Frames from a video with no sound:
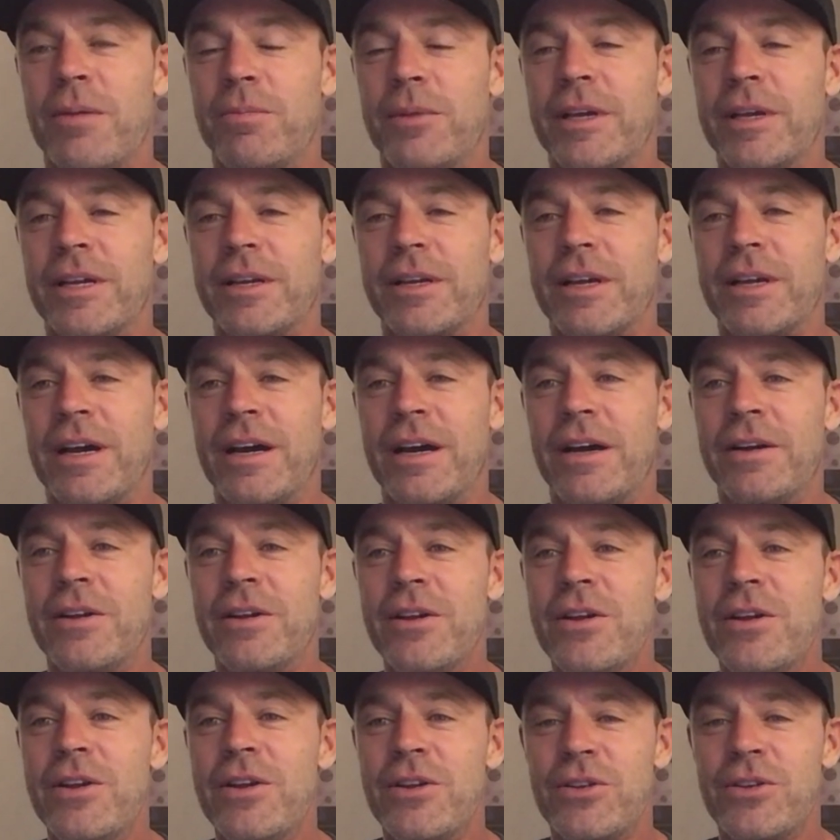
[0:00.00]
Like, you know,
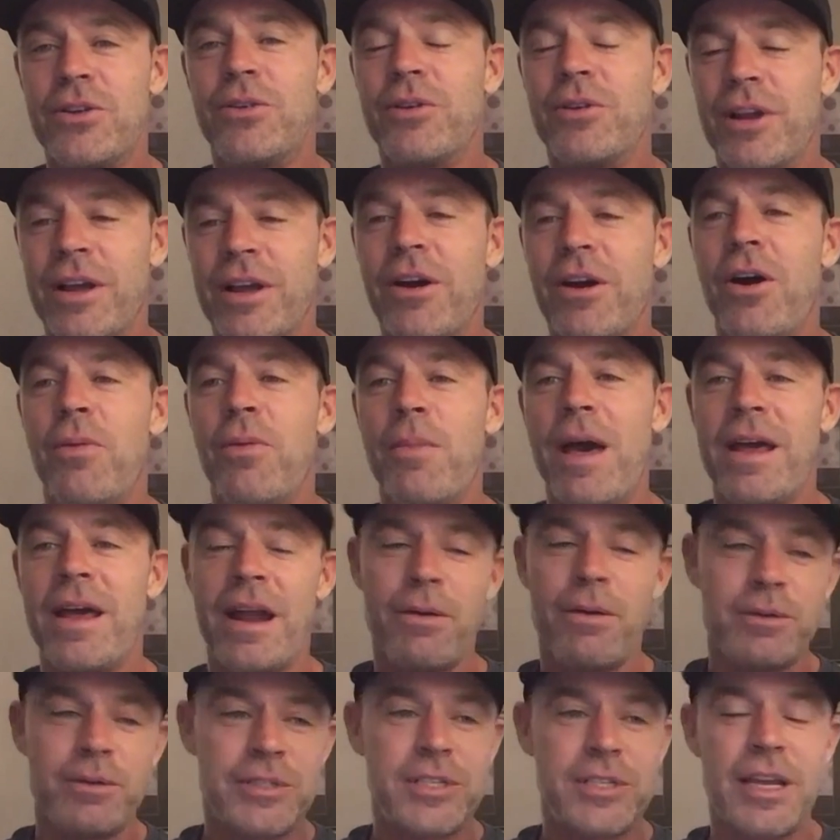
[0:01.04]
you're like, oh, man, I
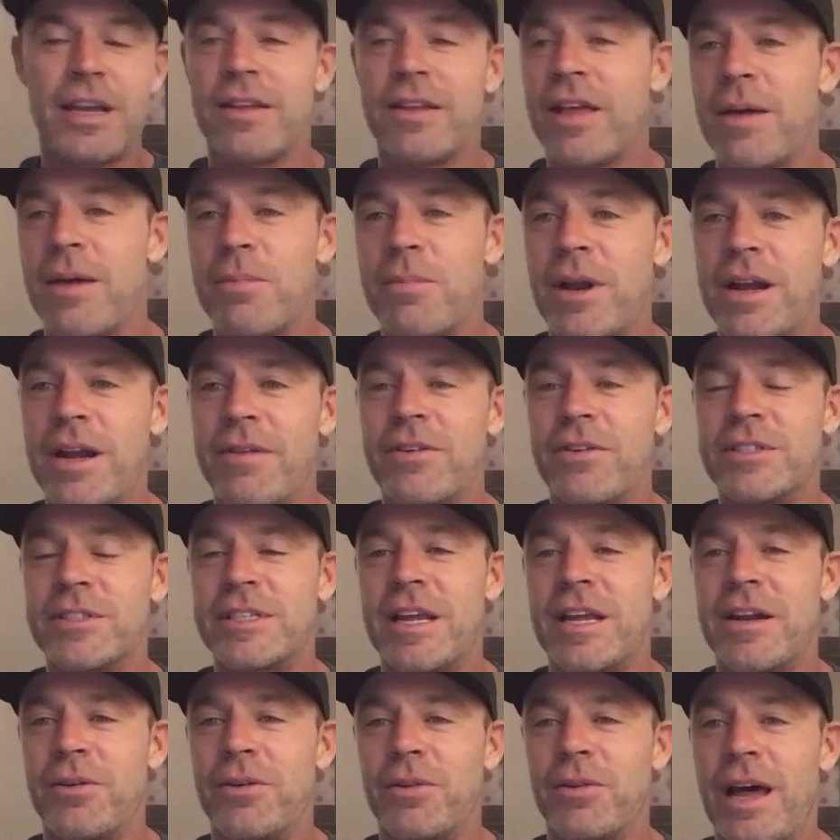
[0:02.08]
was thinking that, but I never
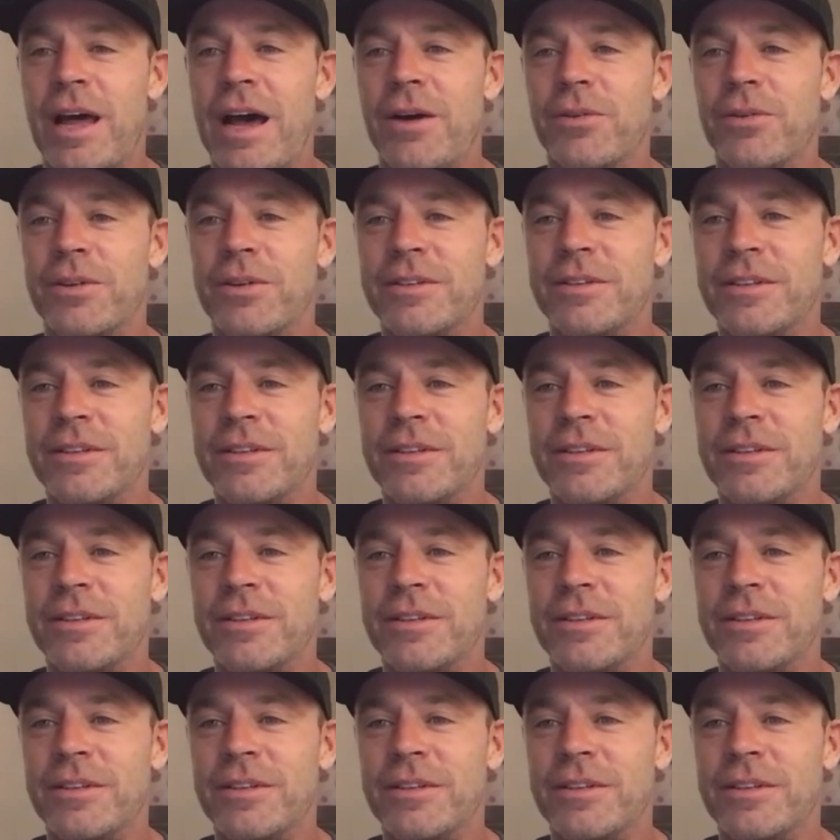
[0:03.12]
said it out loud.